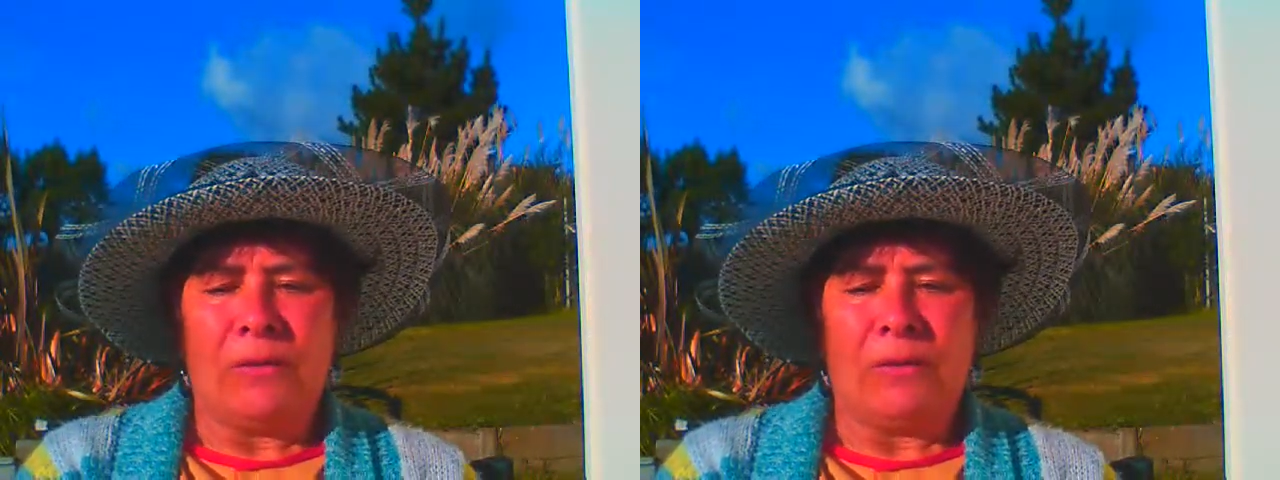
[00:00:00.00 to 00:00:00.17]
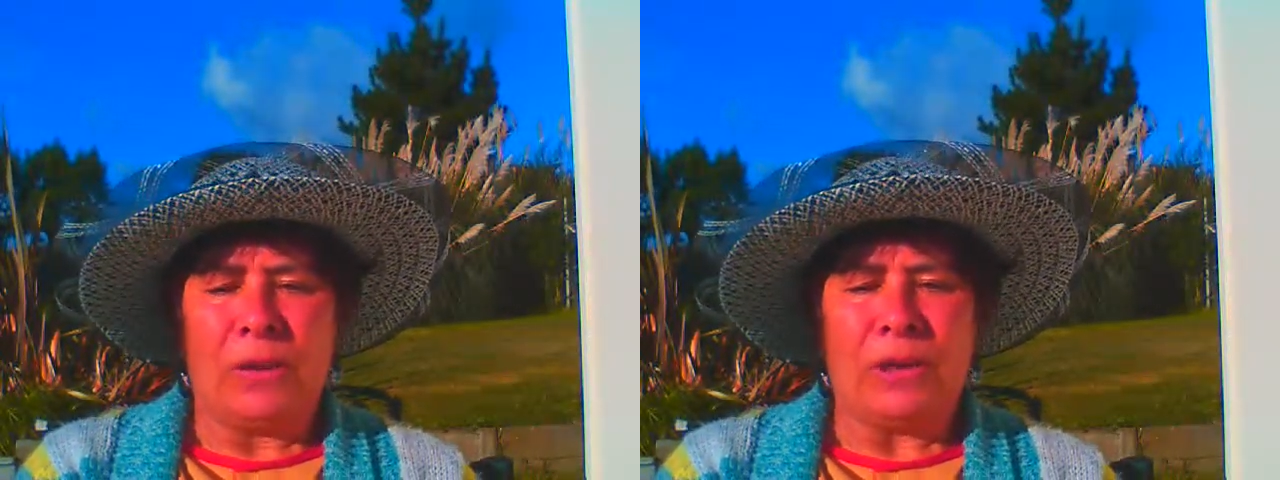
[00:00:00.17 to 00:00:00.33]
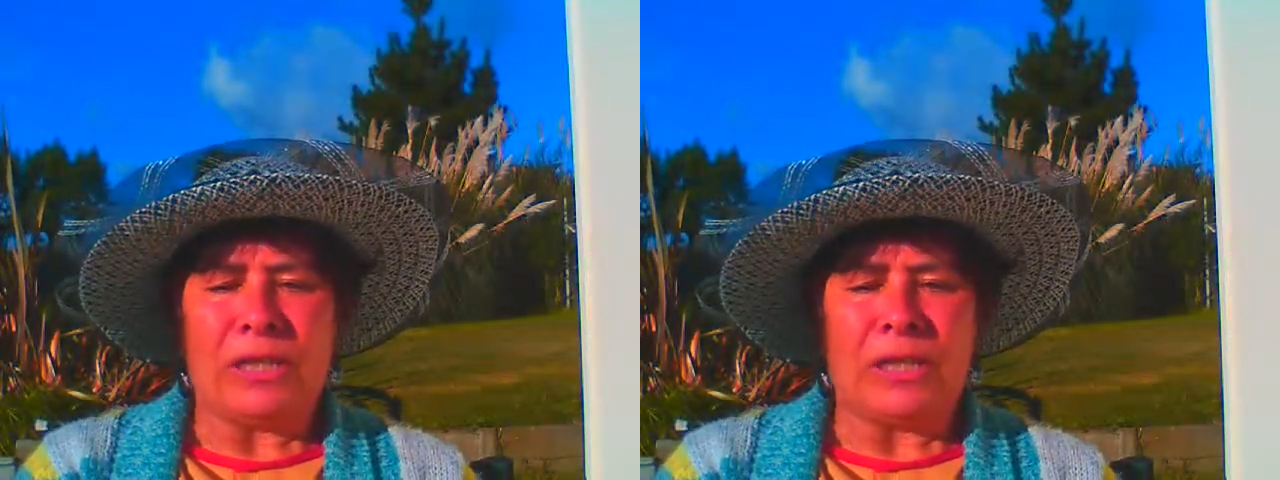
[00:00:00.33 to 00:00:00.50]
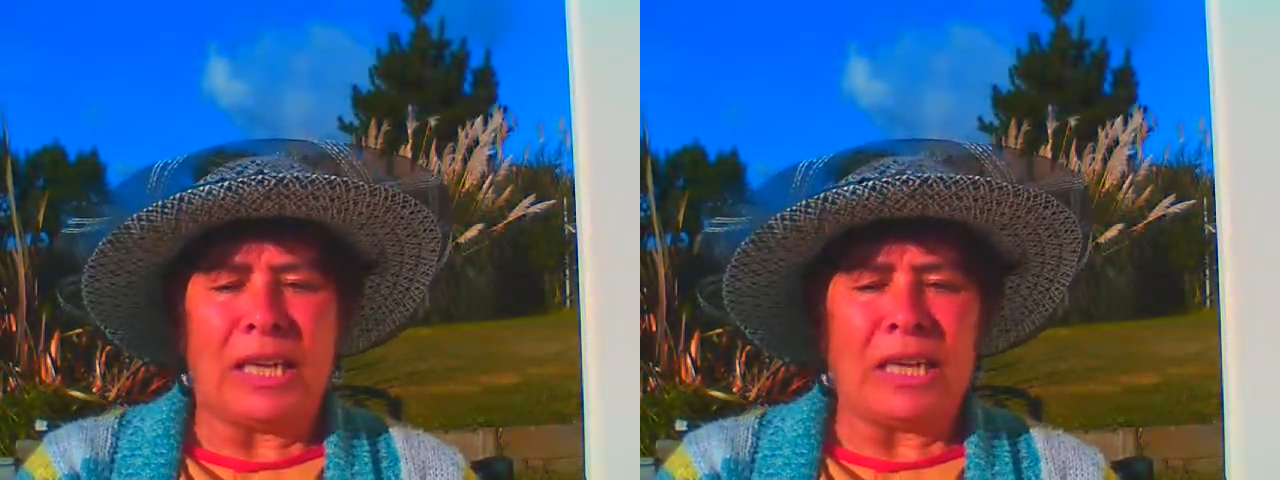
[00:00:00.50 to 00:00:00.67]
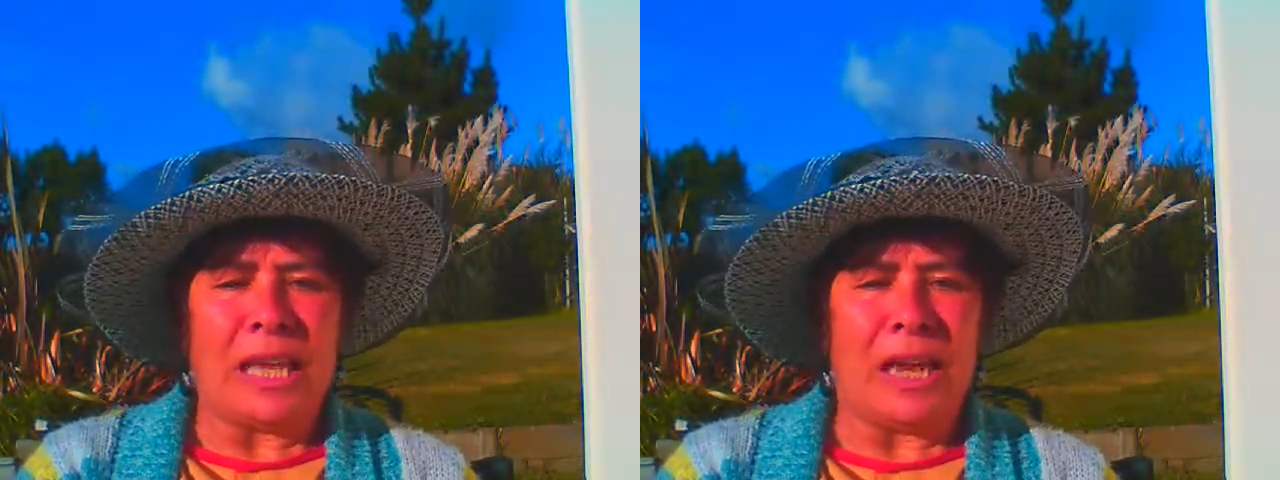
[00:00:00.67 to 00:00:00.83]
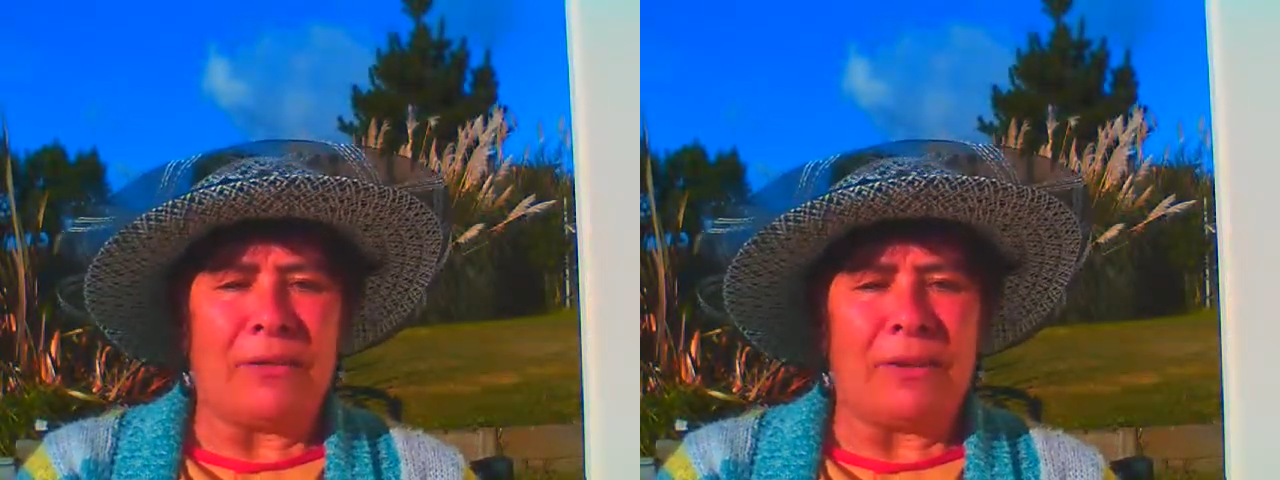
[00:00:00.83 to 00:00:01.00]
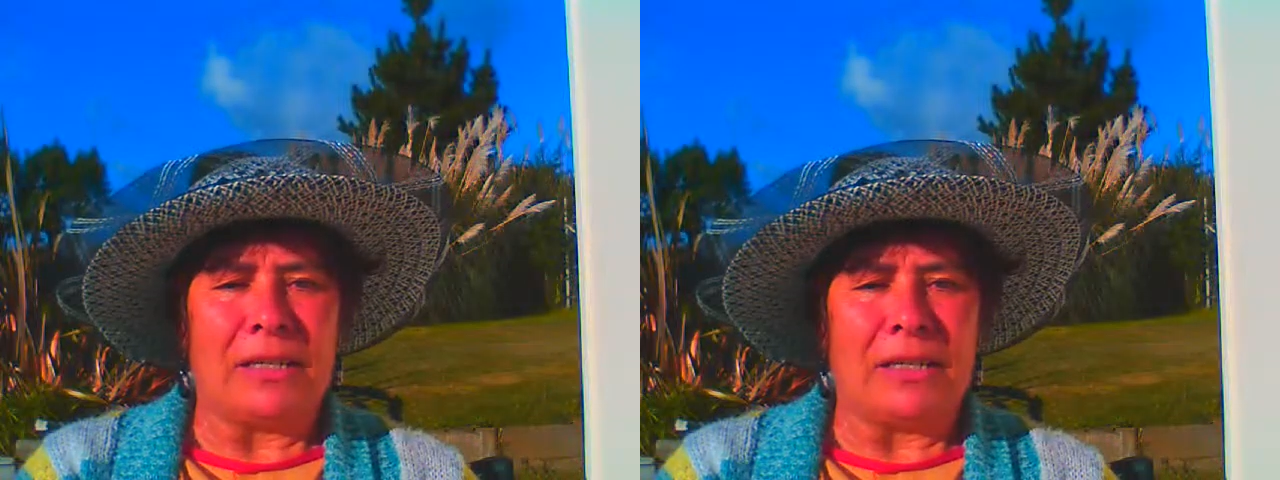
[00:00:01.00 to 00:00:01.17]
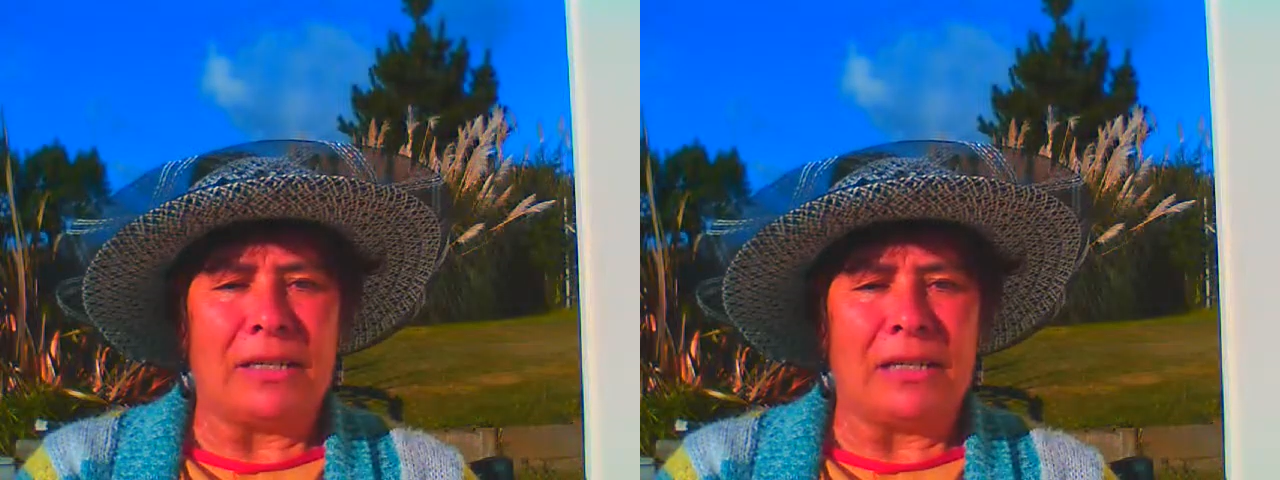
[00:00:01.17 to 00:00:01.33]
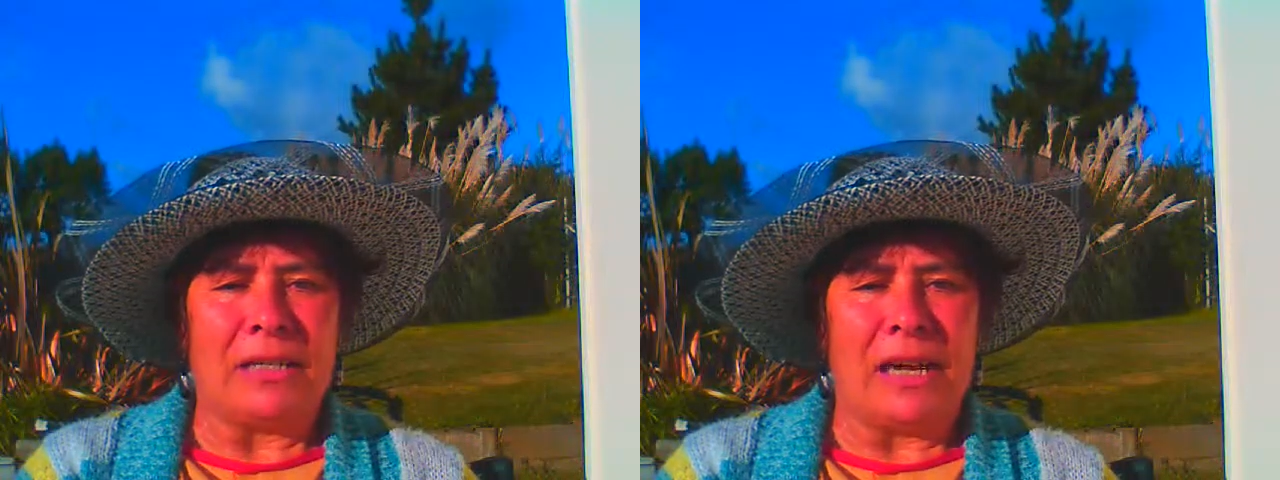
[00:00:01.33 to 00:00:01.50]
First they carried
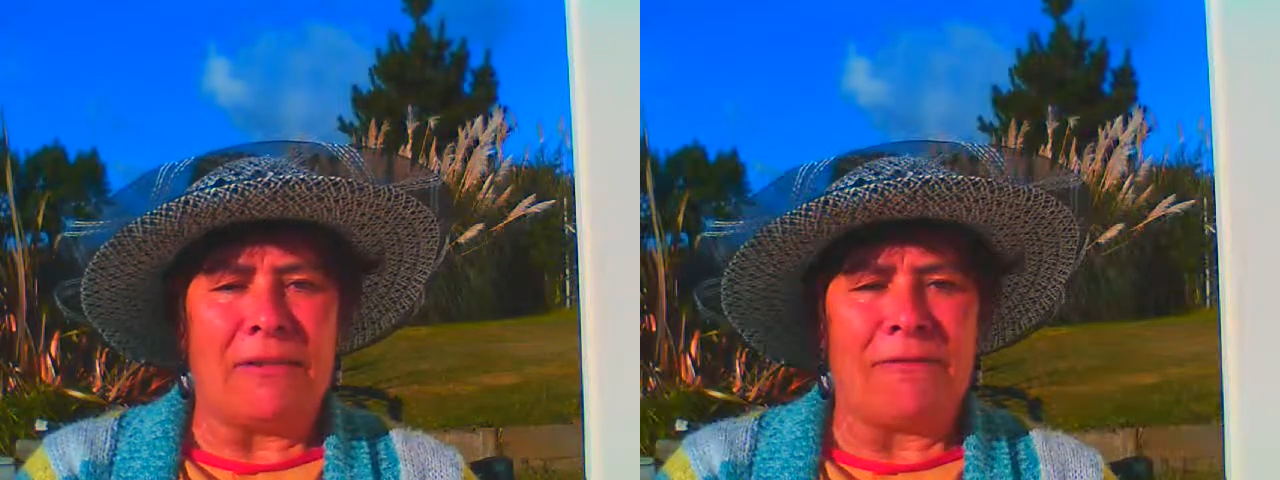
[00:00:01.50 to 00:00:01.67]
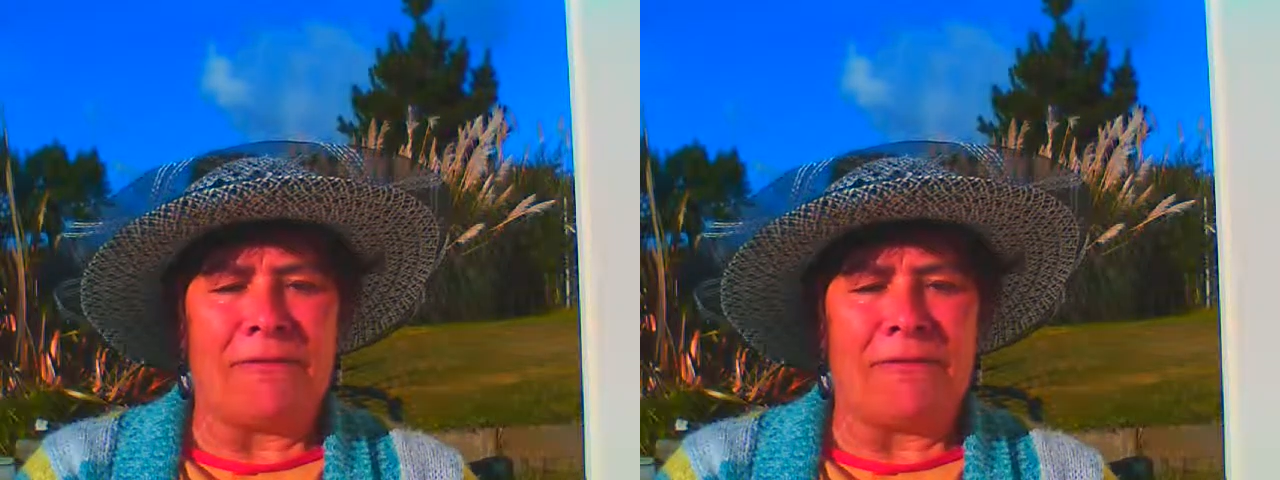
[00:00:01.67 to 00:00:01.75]
in a